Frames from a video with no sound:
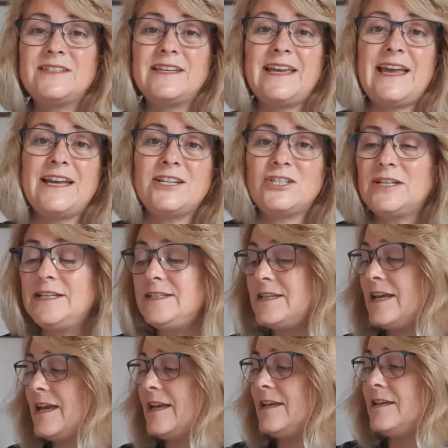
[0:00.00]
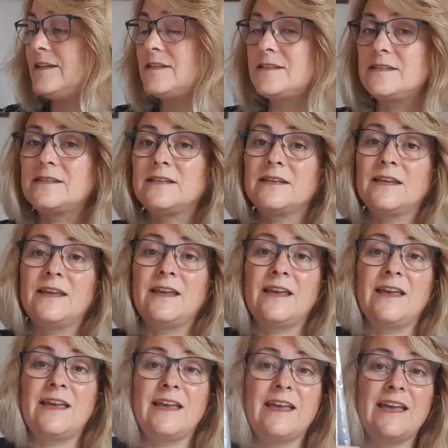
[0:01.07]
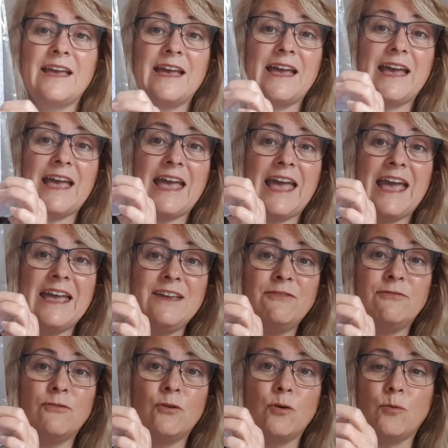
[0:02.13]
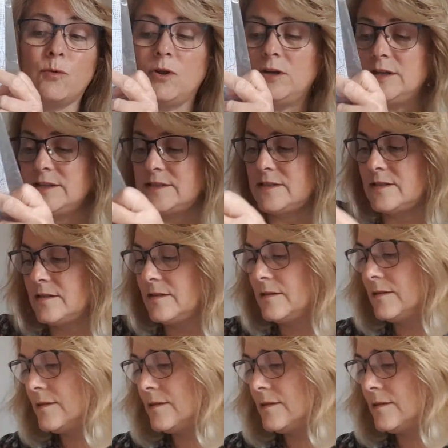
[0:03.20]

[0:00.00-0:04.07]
it actually takes A4 wallets